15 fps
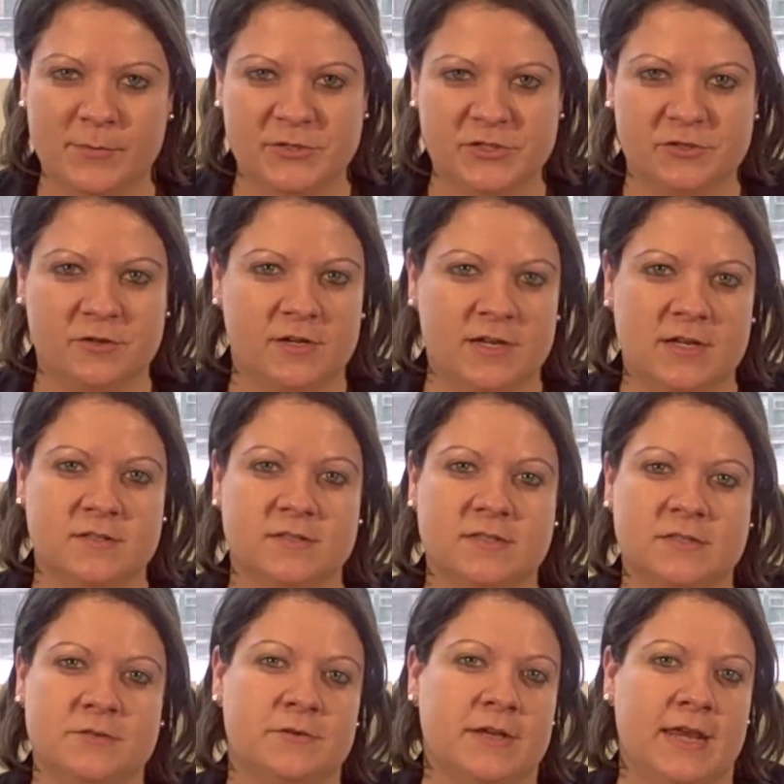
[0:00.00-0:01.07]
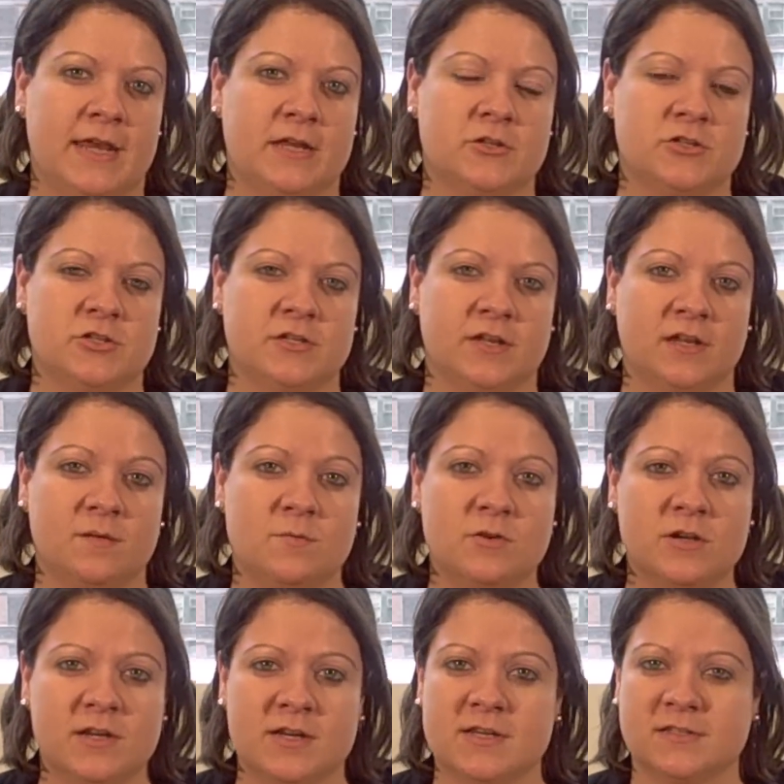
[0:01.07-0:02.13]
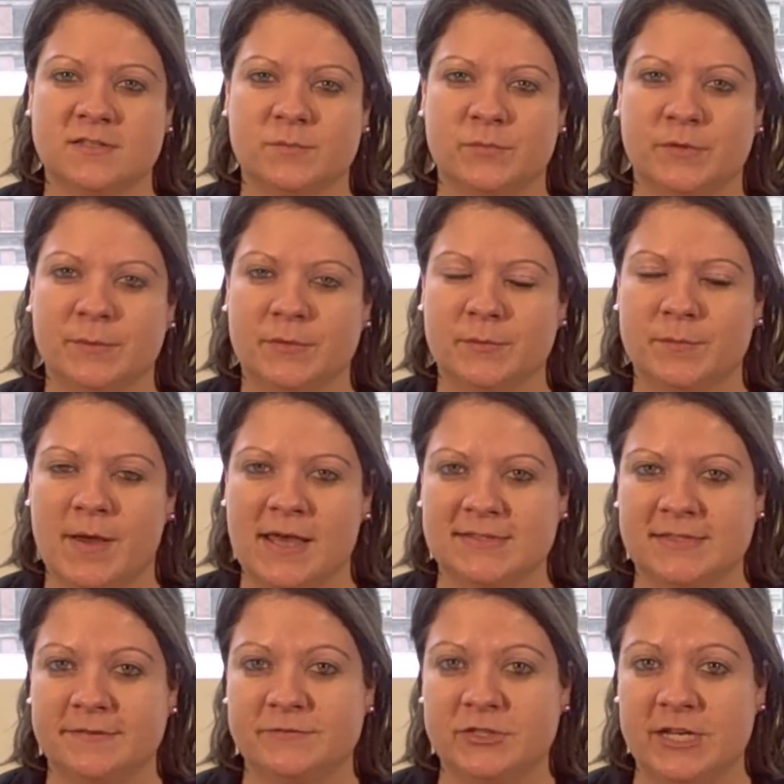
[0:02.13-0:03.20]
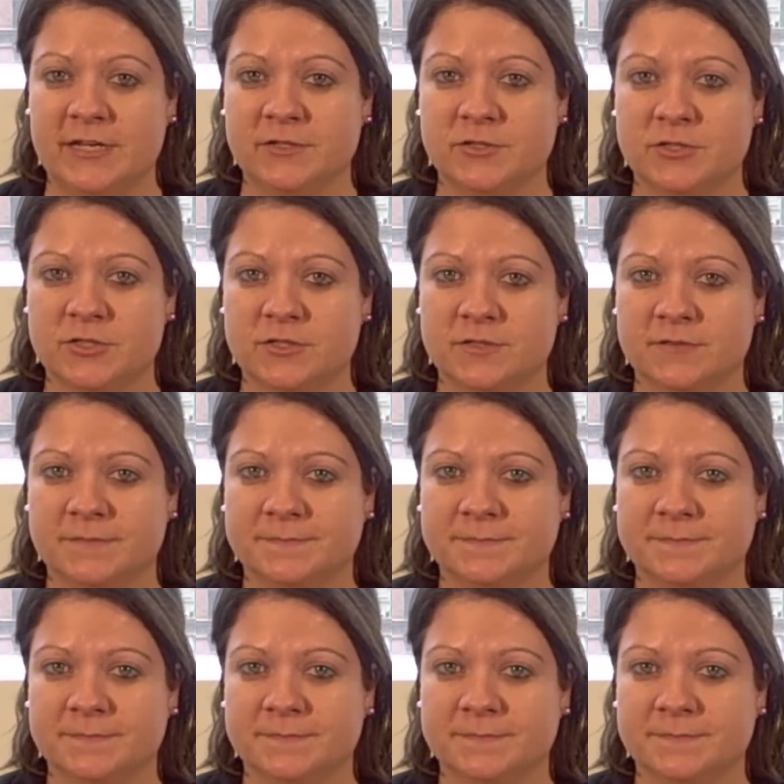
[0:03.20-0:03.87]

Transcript: opportunities to engage in communities and promote positive change.